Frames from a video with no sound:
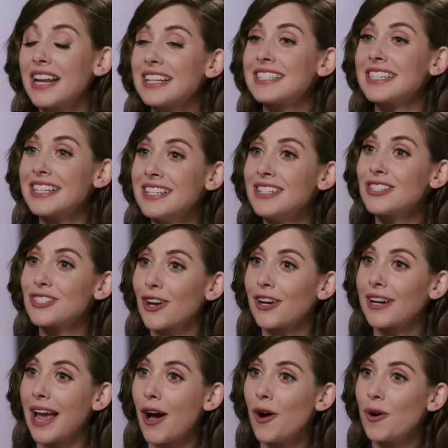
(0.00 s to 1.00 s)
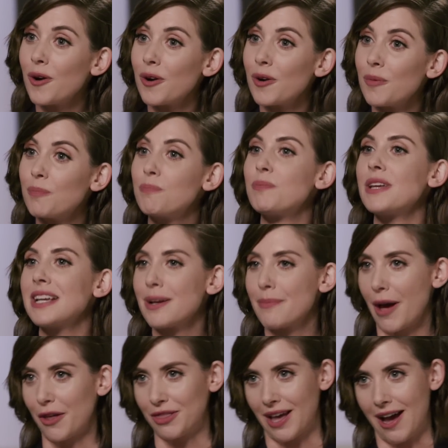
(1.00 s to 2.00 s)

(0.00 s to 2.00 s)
But it didn't start out But it's not about